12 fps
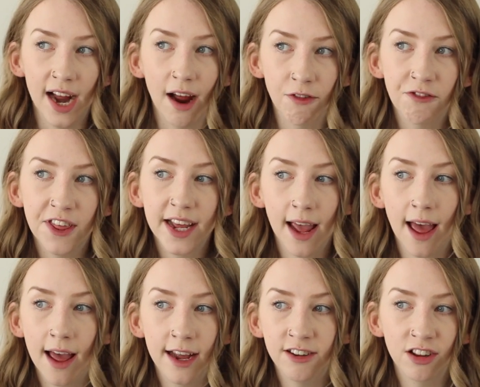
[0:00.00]
I have thick
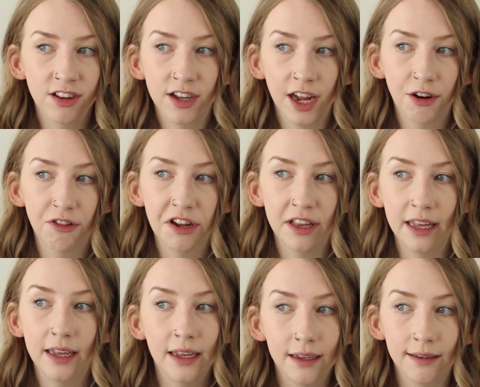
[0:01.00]
hair, it doesn't get
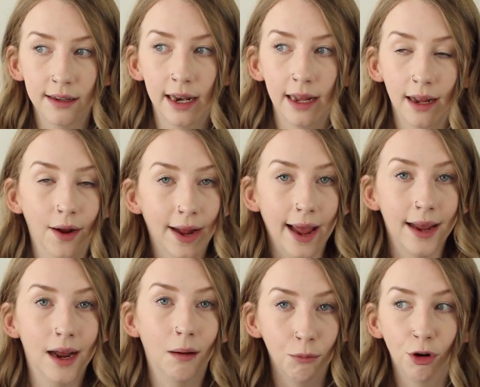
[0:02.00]
greasy easily,
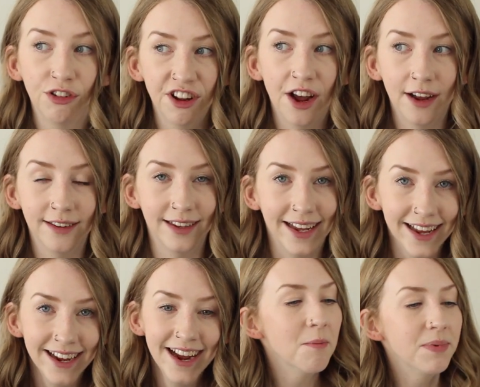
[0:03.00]
okay? I'm not
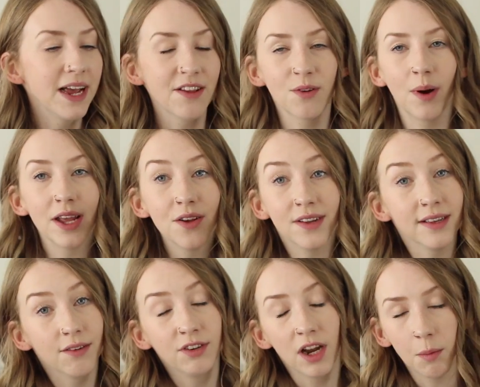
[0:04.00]
dirty. But yeah, so I use
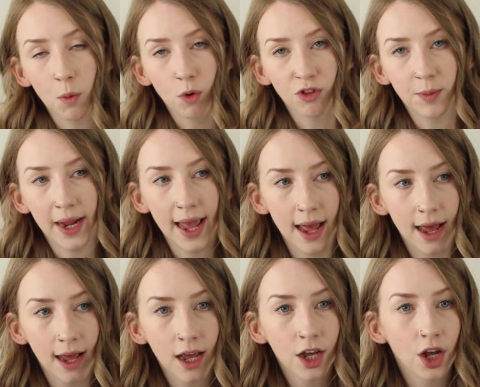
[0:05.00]
this every time I wash my
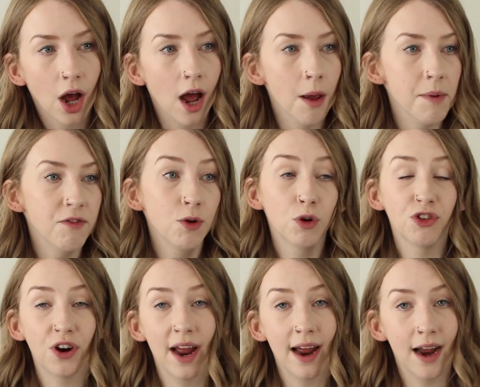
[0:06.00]
hair. If you wash
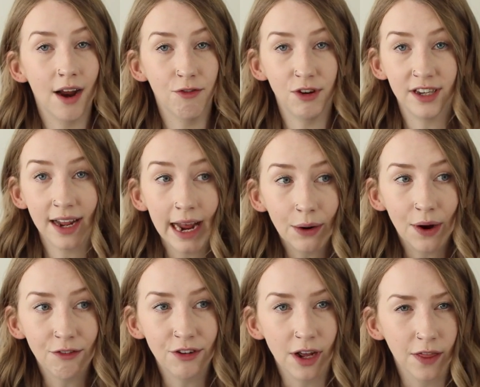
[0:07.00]
your hair every day or
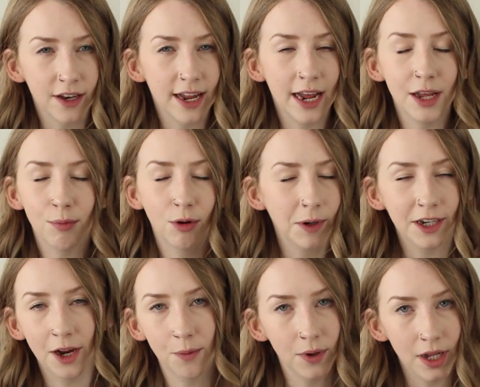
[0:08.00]
every other day, you probably
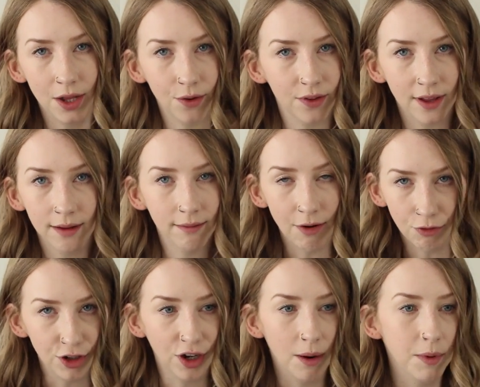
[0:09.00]
don't want to use it
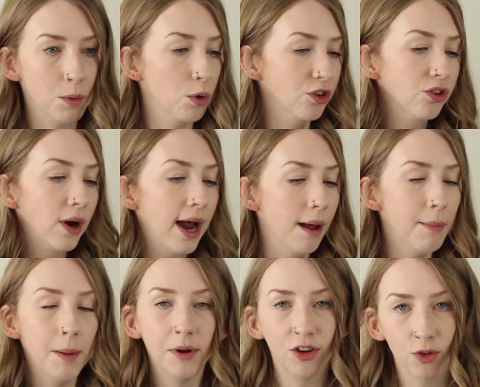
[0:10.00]
every time you wash your hair,
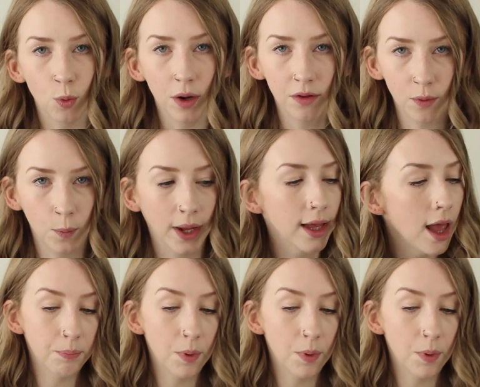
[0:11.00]
maybe just once a week.